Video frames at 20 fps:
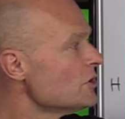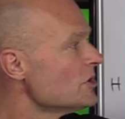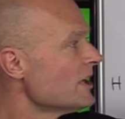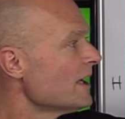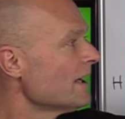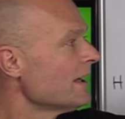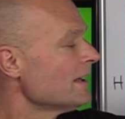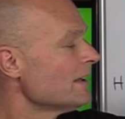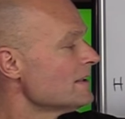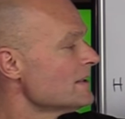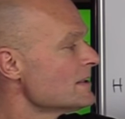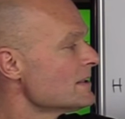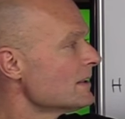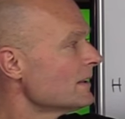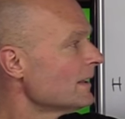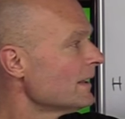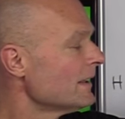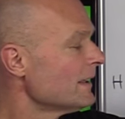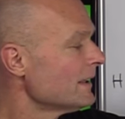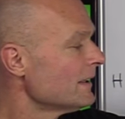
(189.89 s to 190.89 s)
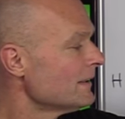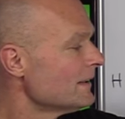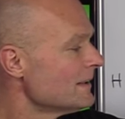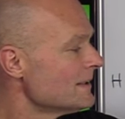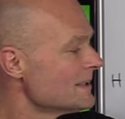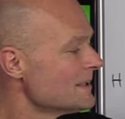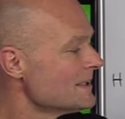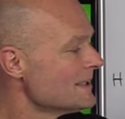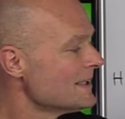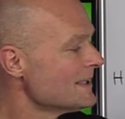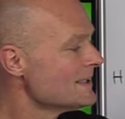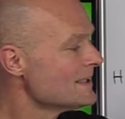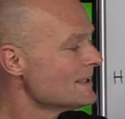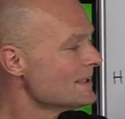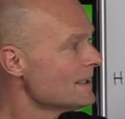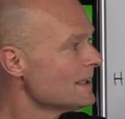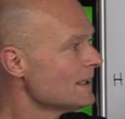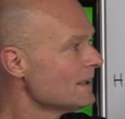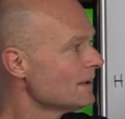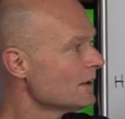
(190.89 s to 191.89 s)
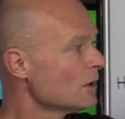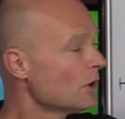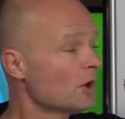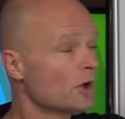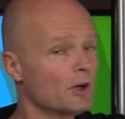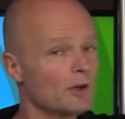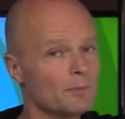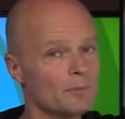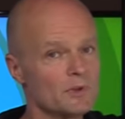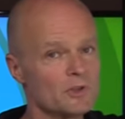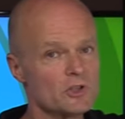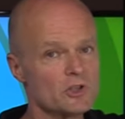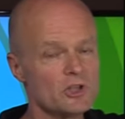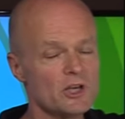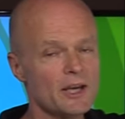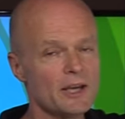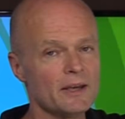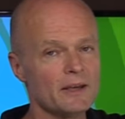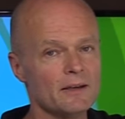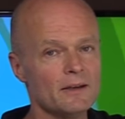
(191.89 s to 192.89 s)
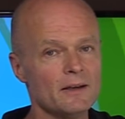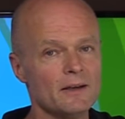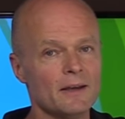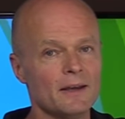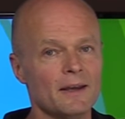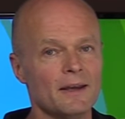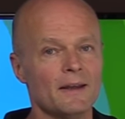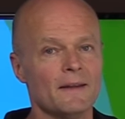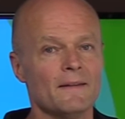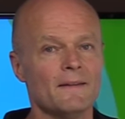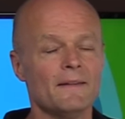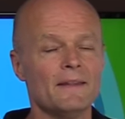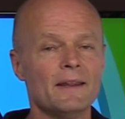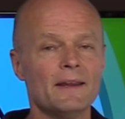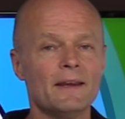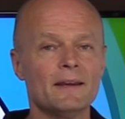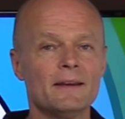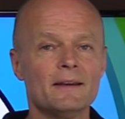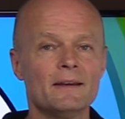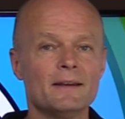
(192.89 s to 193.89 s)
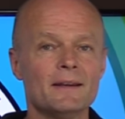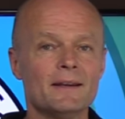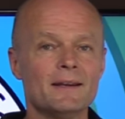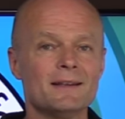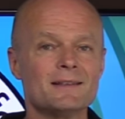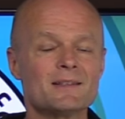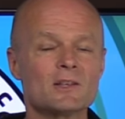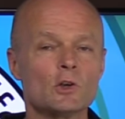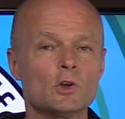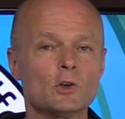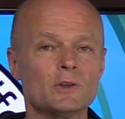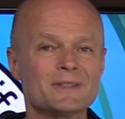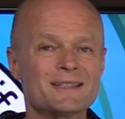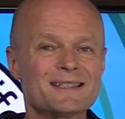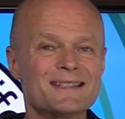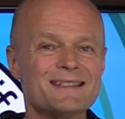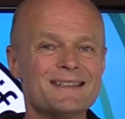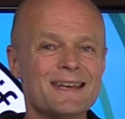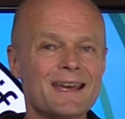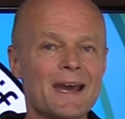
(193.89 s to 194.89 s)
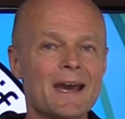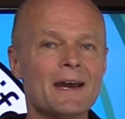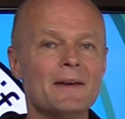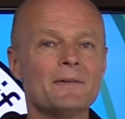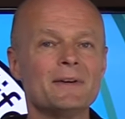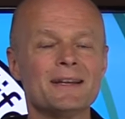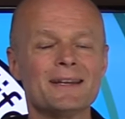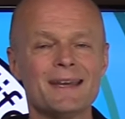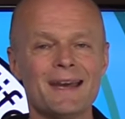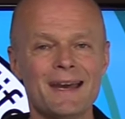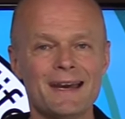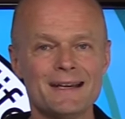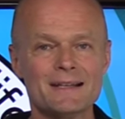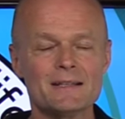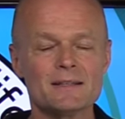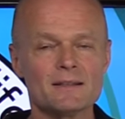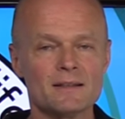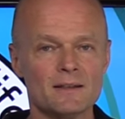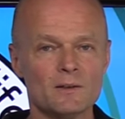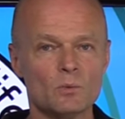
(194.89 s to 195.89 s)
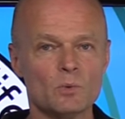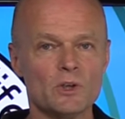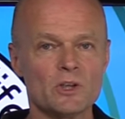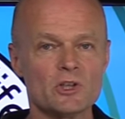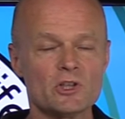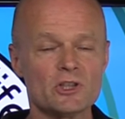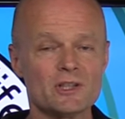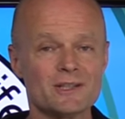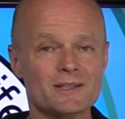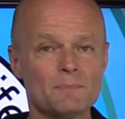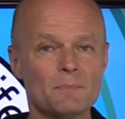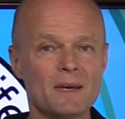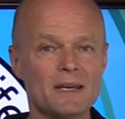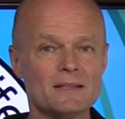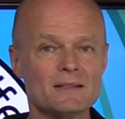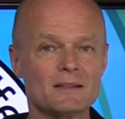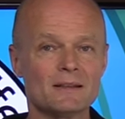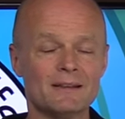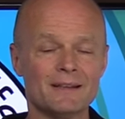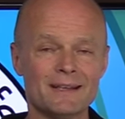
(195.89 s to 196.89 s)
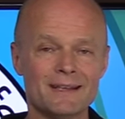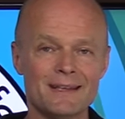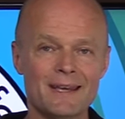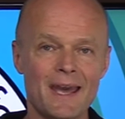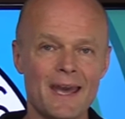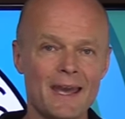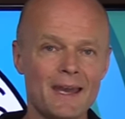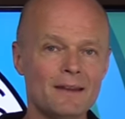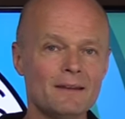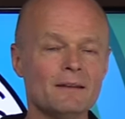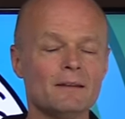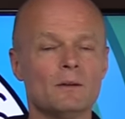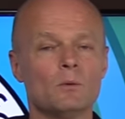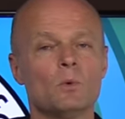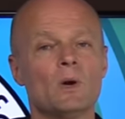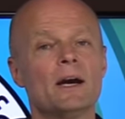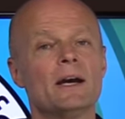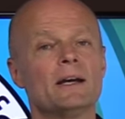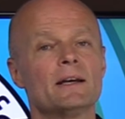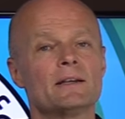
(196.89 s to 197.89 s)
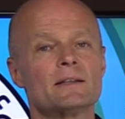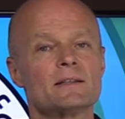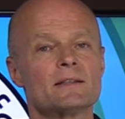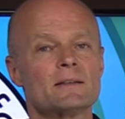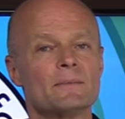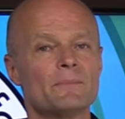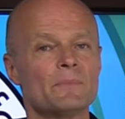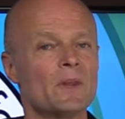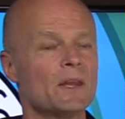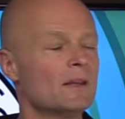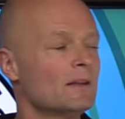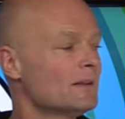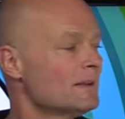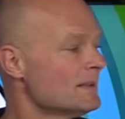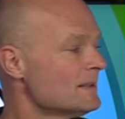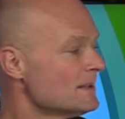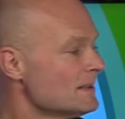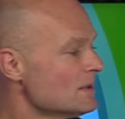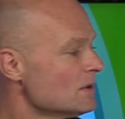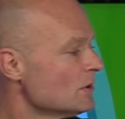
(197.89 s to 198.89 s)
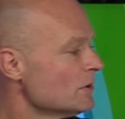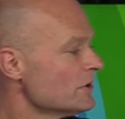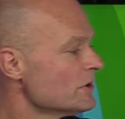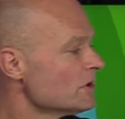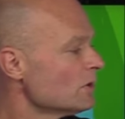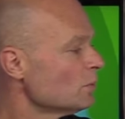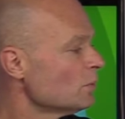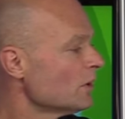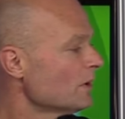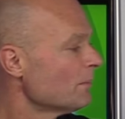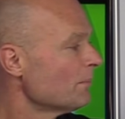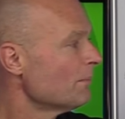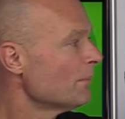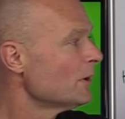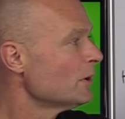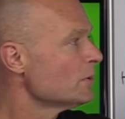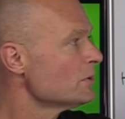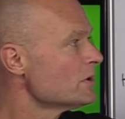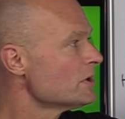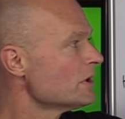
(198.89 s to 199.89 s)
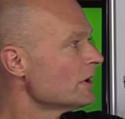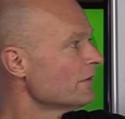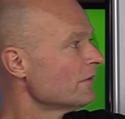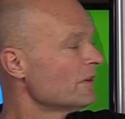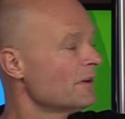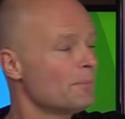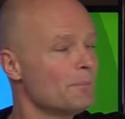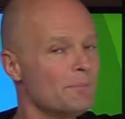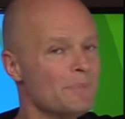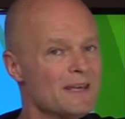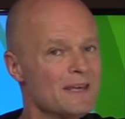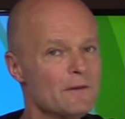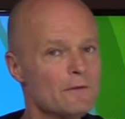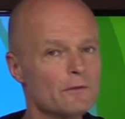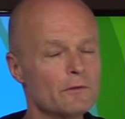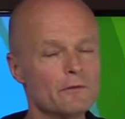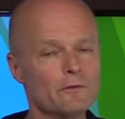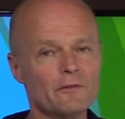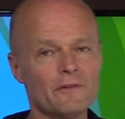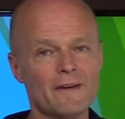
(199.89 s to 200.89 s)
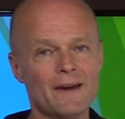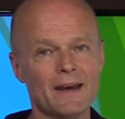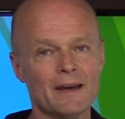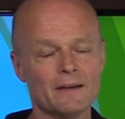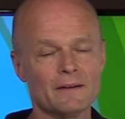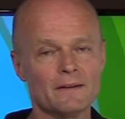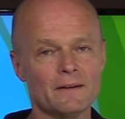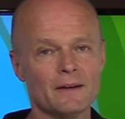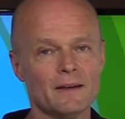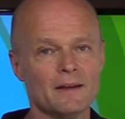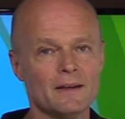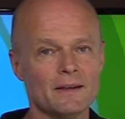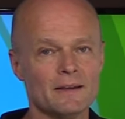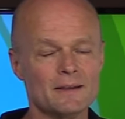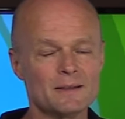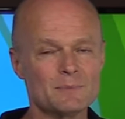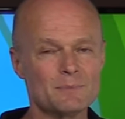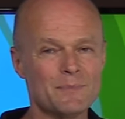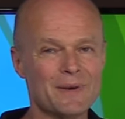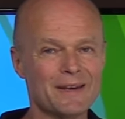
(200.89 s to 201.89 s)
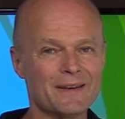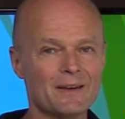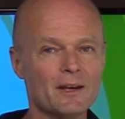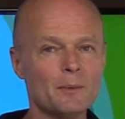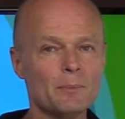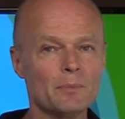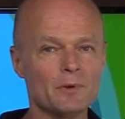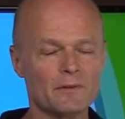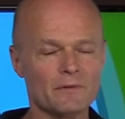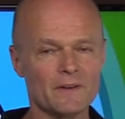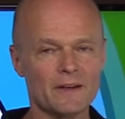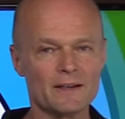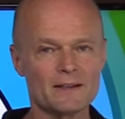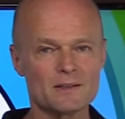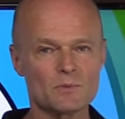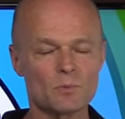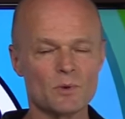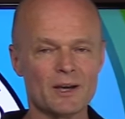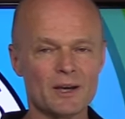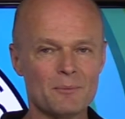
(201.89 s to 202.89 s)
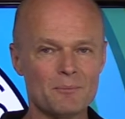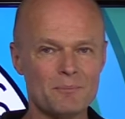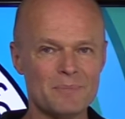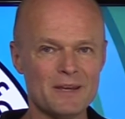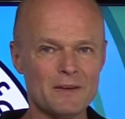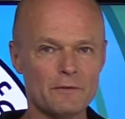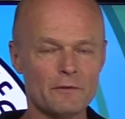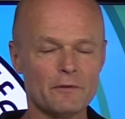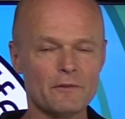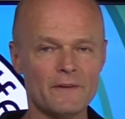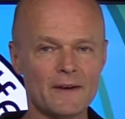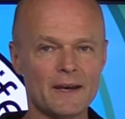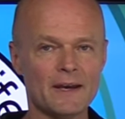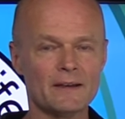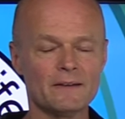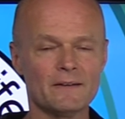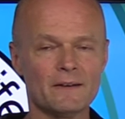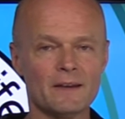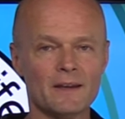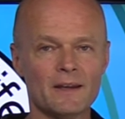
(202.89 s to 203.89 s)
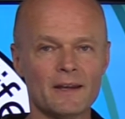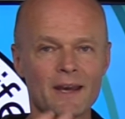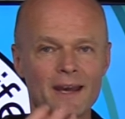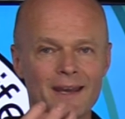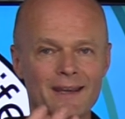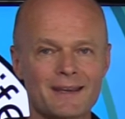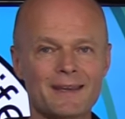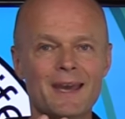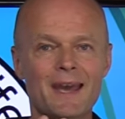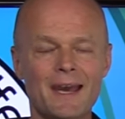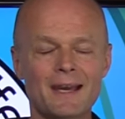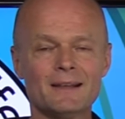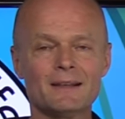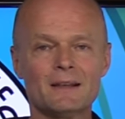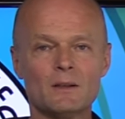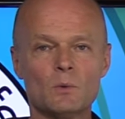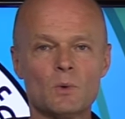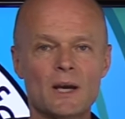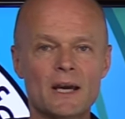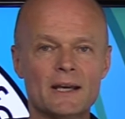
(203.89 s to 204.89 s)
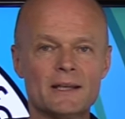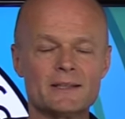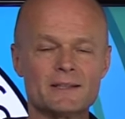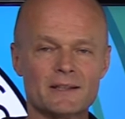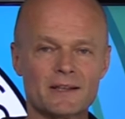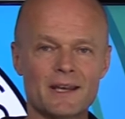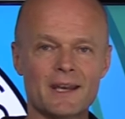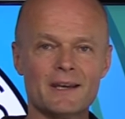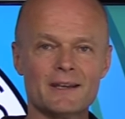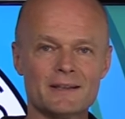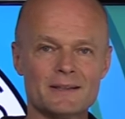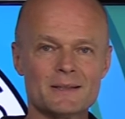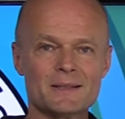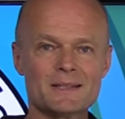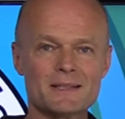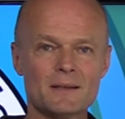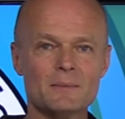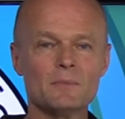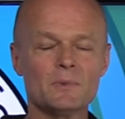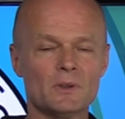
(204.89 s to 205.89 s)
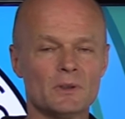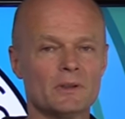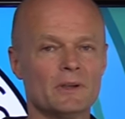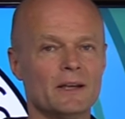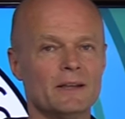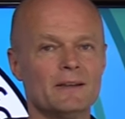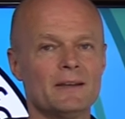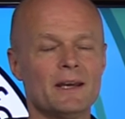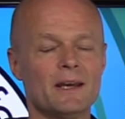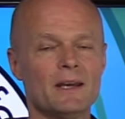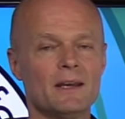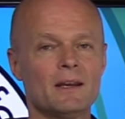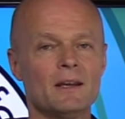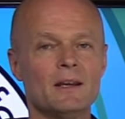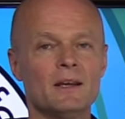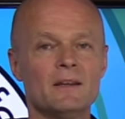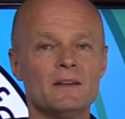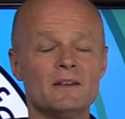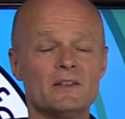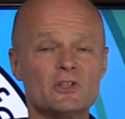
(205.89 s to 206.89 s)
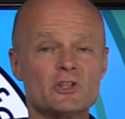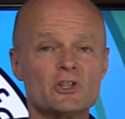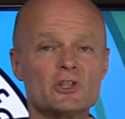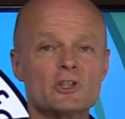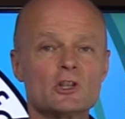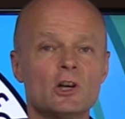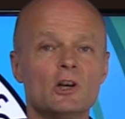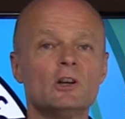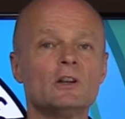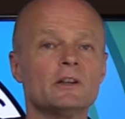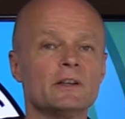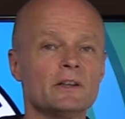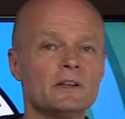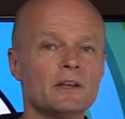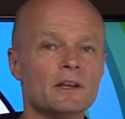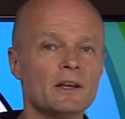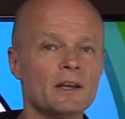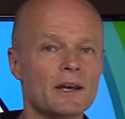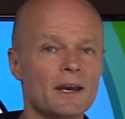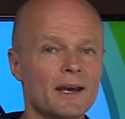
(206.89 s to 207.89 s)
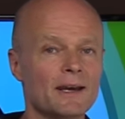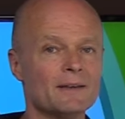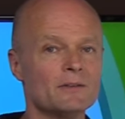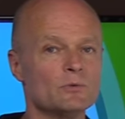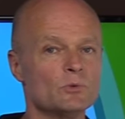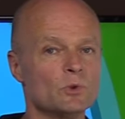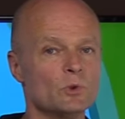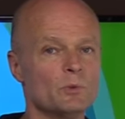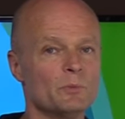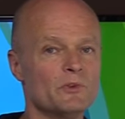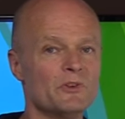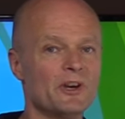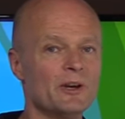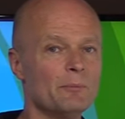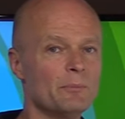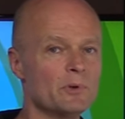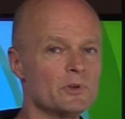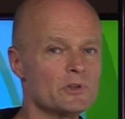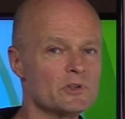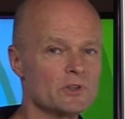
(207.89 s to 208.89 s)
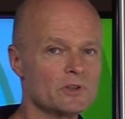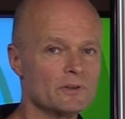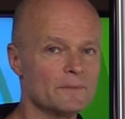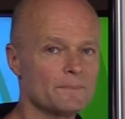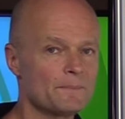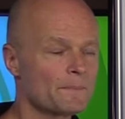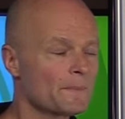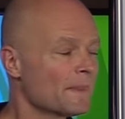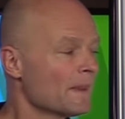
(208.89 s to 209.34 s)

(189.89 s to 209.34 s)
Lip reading: chains, like the 16 carbon chain, then it's called stearic acid, which is basically candle wax. This is also what most of the beef fat is made up of. That's why beef fat and candle wax are kind of similar, and they're solid at room temperature.